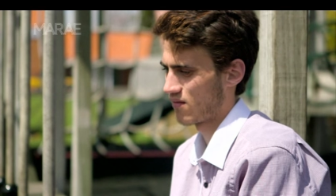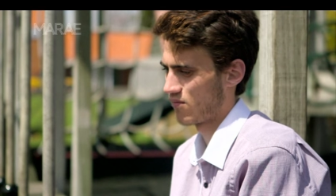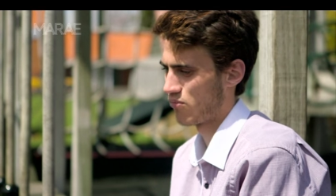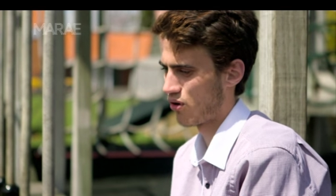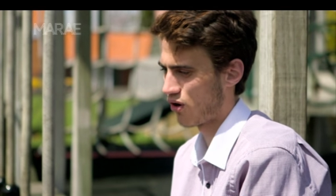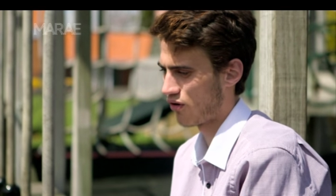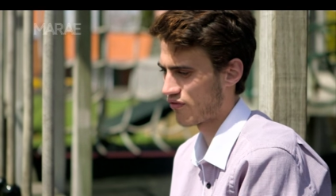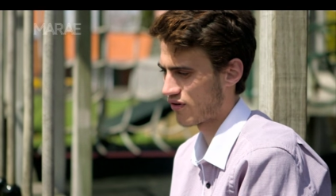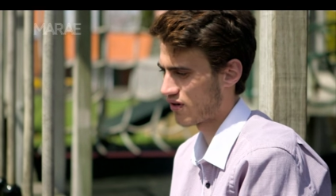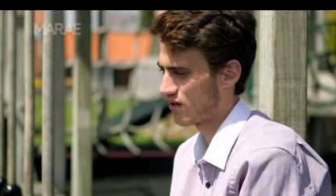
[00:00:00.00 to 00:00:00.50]

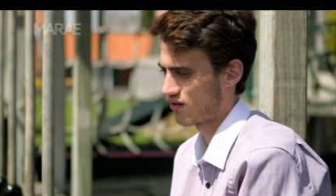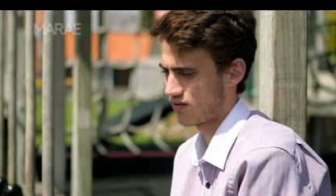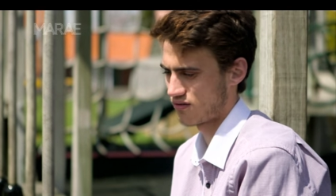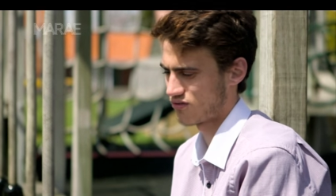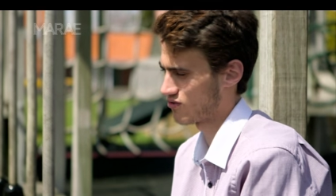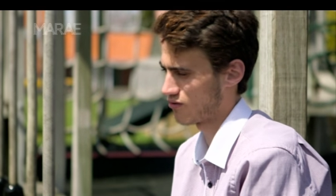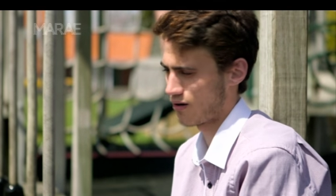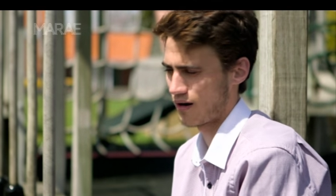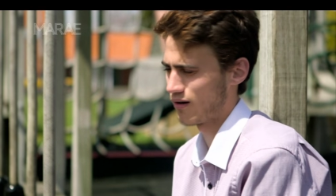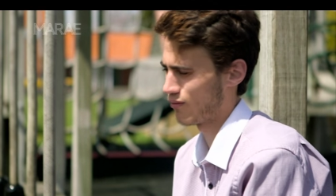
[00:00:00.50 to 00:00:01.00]
poverty,
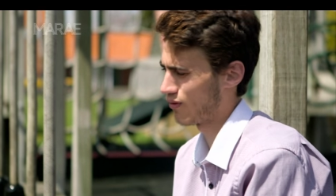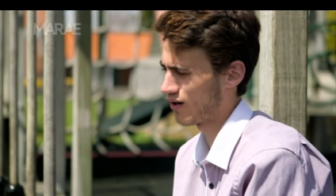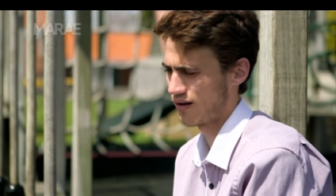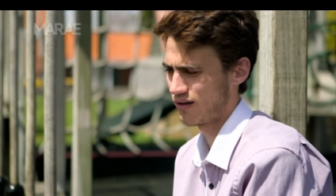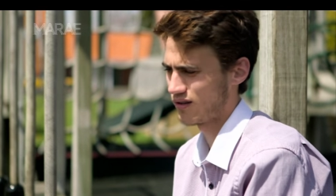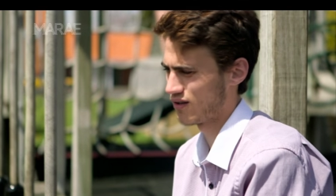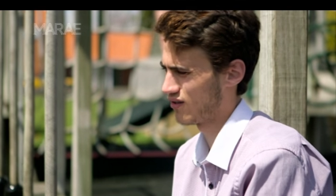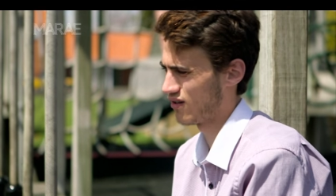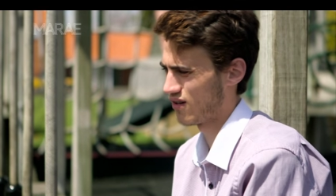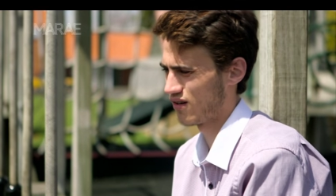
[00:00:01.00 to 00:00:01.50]
straight
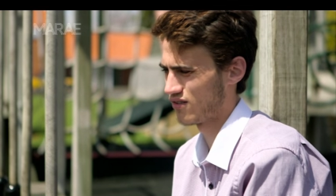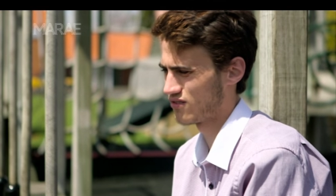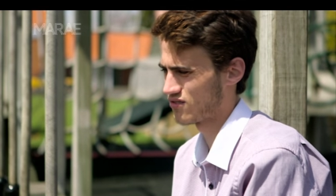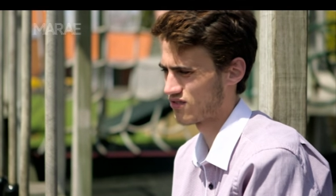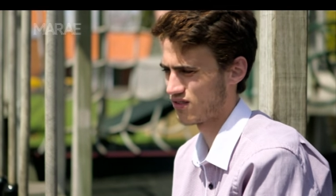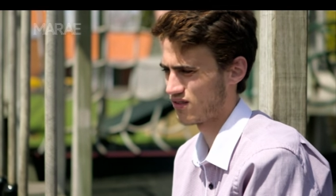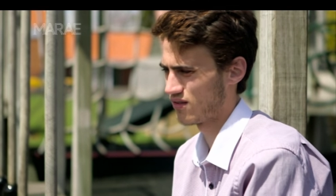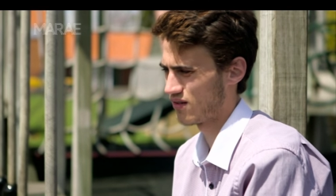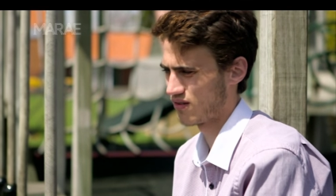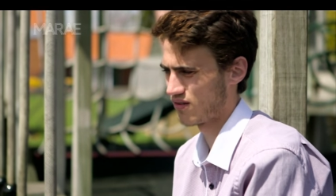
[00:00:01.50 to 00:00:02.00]
away, you know,
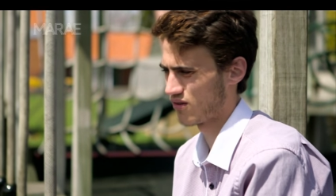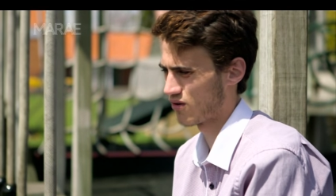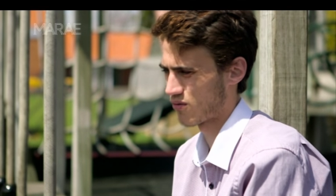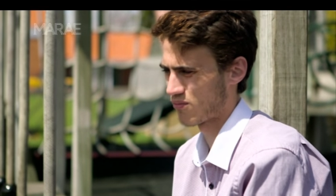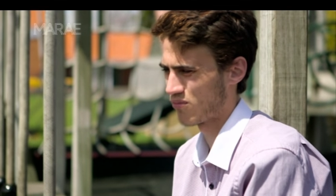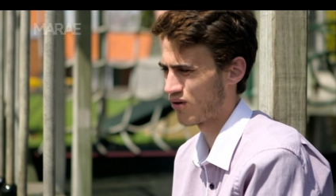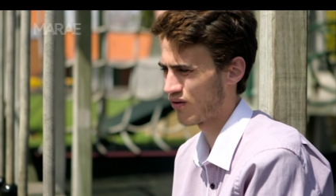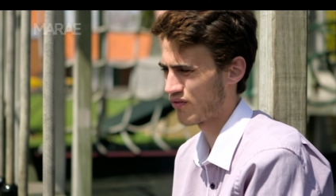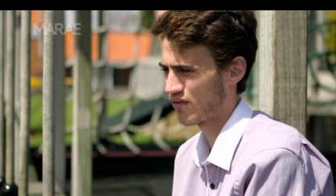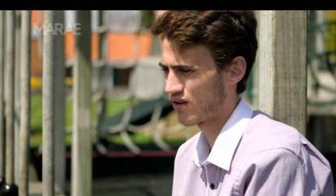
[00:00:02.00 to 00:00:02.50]
instantly you're
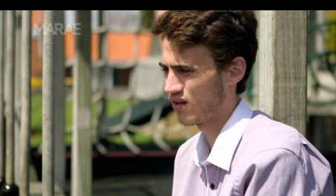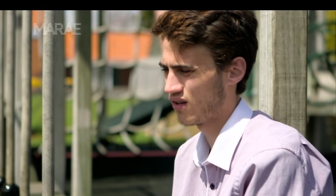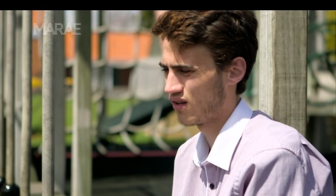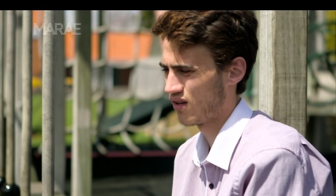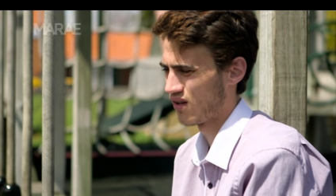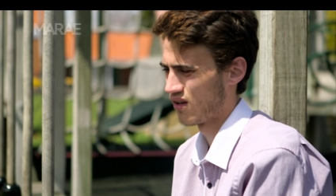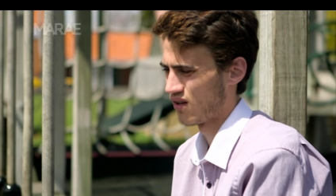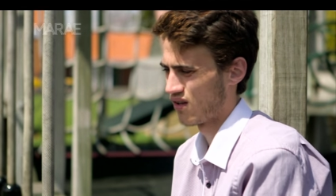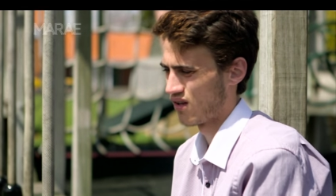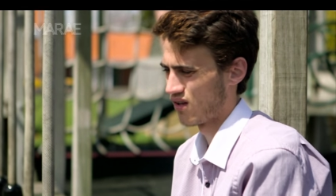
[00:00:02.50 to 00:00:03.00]
in poverty,
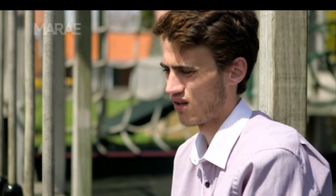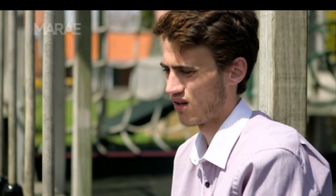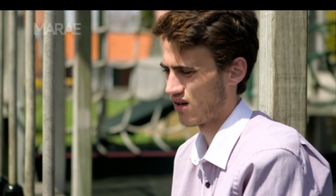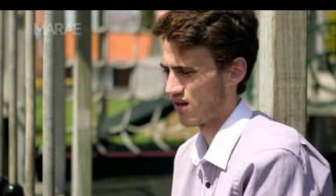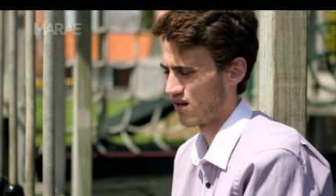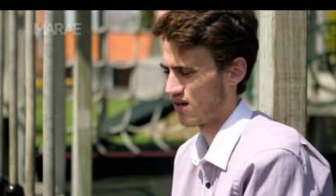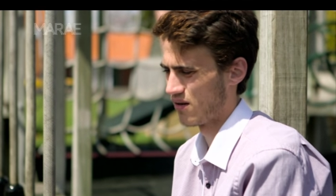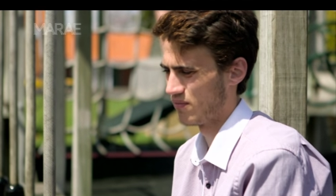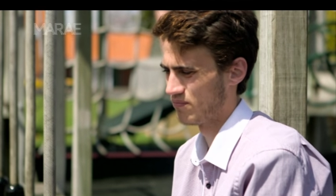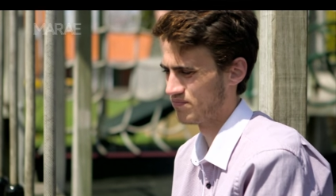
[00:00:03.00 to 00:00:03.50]

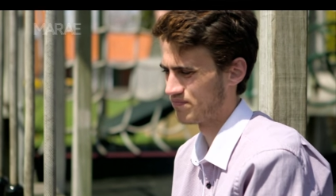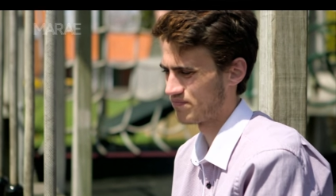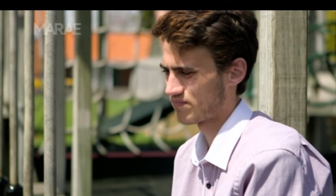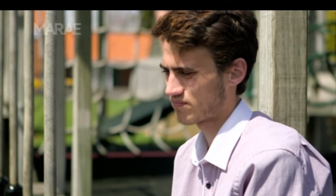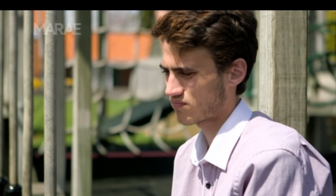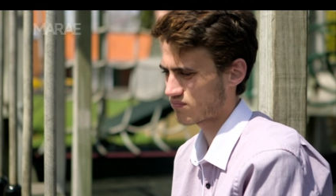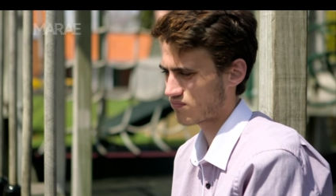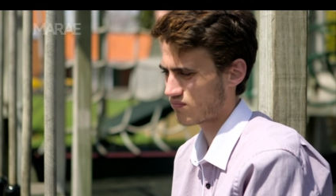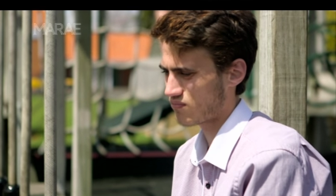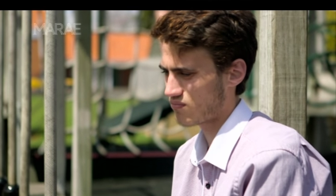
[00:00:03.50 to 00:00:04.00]
um,
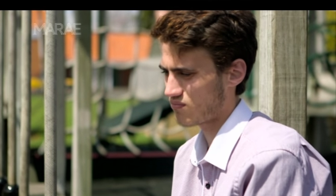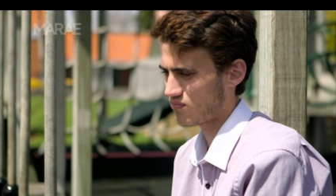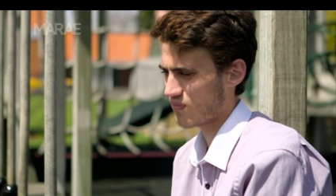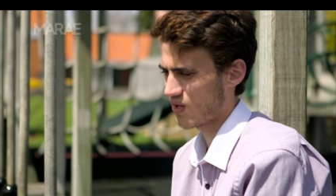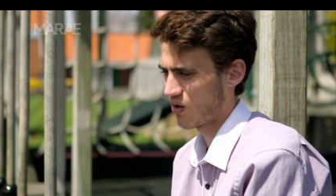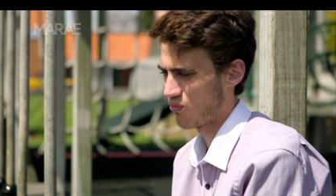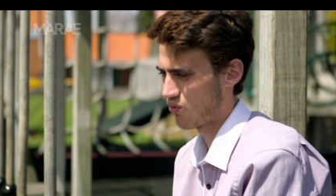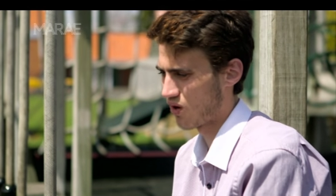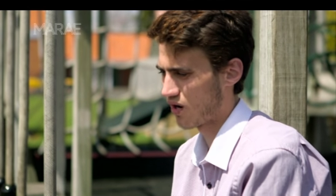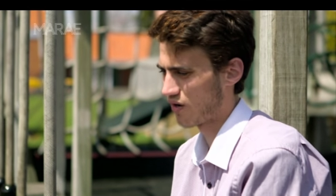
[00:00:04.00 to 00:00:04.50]

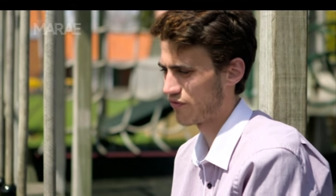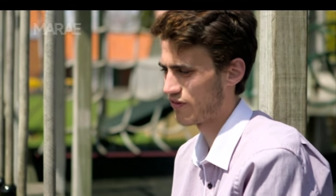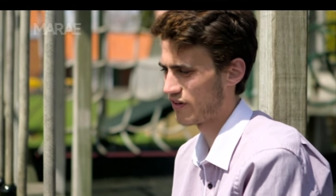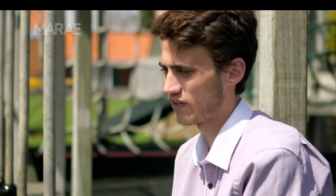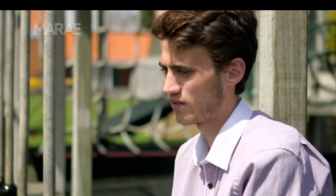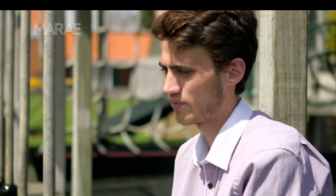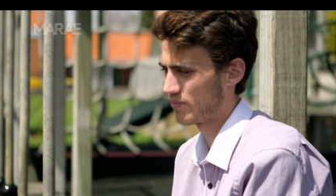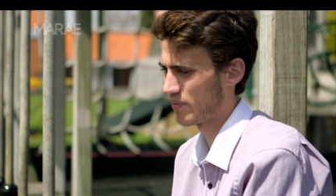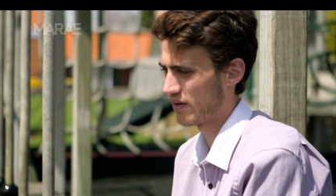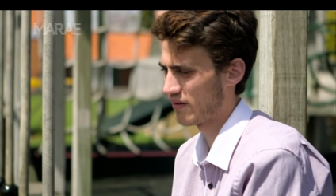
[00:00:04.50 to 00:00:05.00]

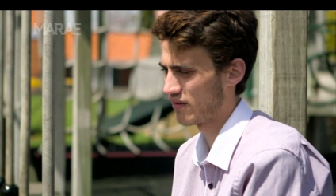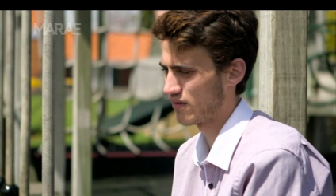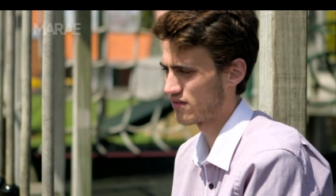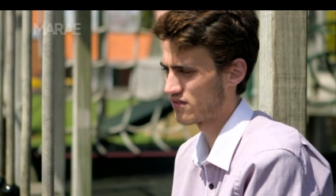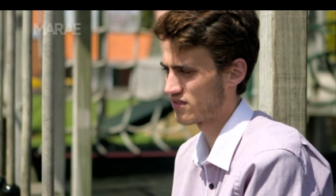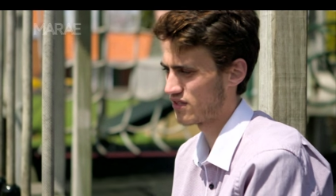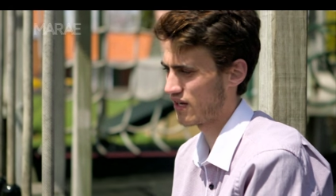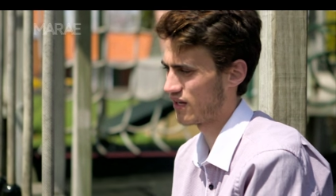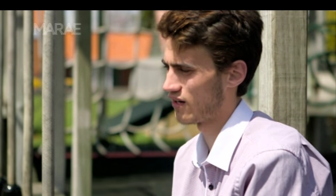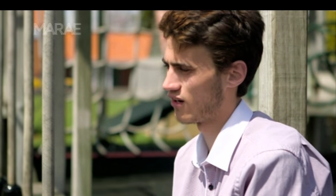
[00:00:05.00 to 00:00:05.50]
welfare
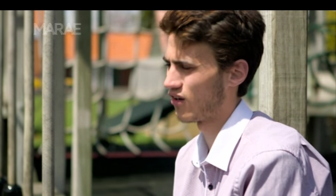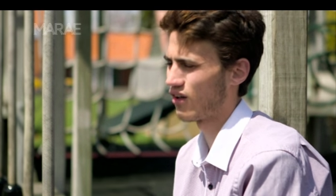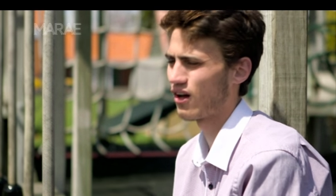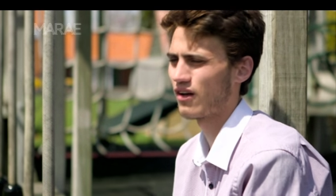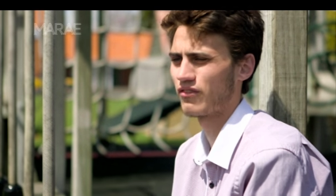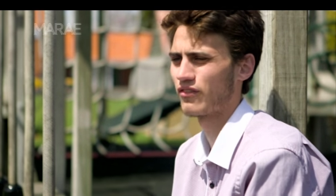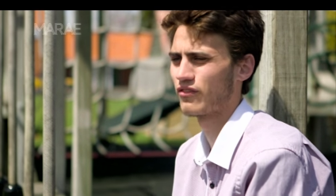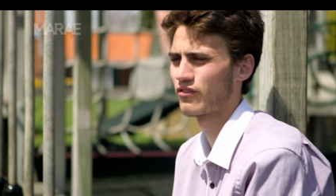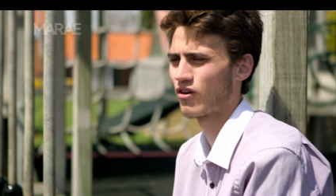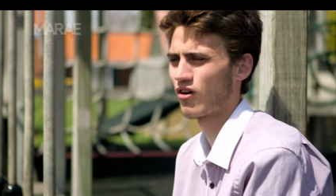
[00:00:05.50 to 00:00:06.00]
dependency and a
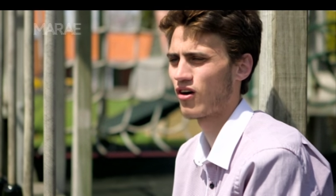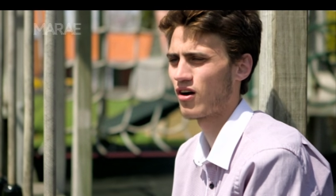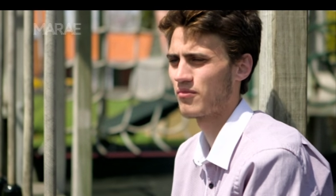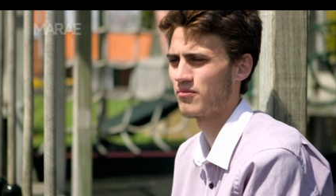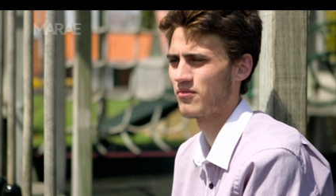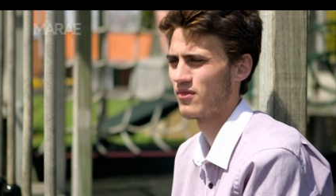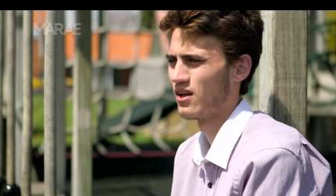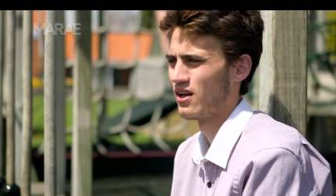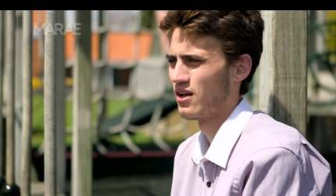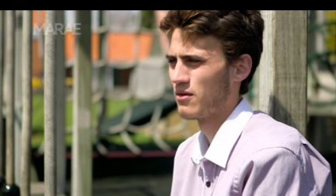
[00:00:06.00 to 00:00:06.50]
life of crime.